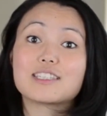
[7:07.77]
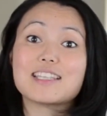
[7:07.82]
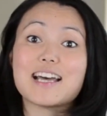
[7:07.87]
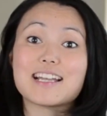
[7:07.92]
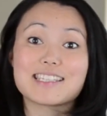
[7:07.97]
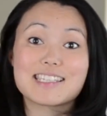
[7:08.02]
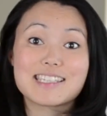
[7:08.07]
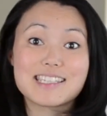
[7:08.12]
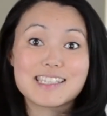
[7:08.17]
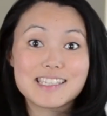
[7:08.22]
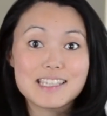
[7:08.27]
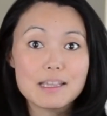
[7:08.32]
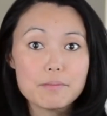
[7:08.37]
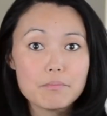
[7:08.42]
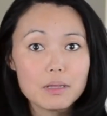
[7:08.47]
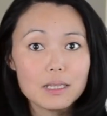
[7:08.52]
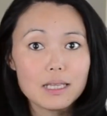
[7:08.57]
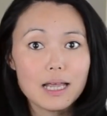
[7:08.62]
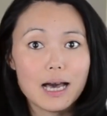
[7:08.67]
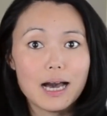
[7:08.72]
that's
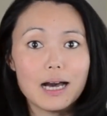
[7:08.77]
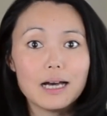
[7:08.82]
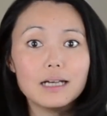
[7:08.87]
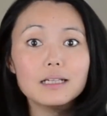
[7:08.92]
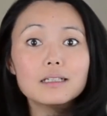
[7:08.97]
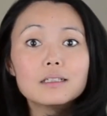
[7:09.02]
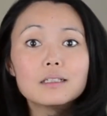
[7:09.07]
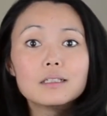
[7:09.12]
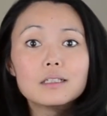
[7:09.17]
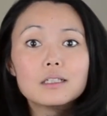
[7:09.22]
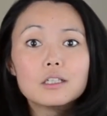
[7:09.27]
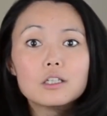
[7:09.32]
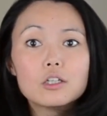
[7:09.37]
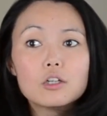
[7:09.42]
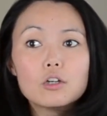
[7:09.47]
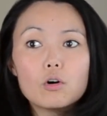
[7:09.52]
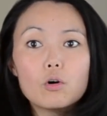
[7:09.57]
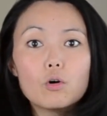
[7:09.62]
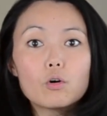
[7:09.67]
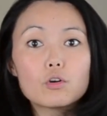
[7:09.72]
similar,
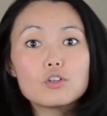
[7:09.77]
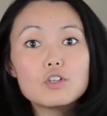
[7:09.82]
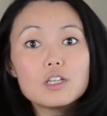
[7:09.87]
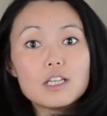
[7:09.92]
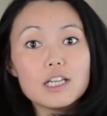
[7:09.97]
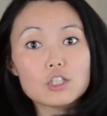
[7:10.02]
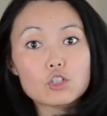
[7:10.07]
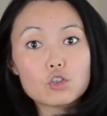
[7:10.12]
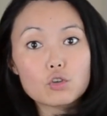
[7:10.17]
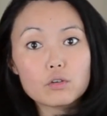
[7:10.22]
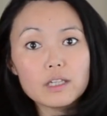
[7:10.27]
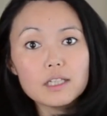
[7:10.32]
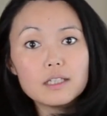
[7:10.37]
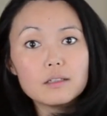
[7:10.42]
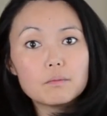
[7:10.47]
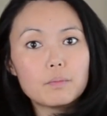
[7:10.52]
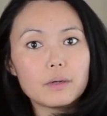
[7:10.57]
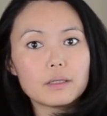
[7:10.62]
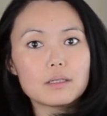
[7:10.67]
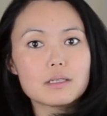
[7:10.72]
or you get
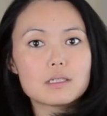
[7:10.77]
triggered by the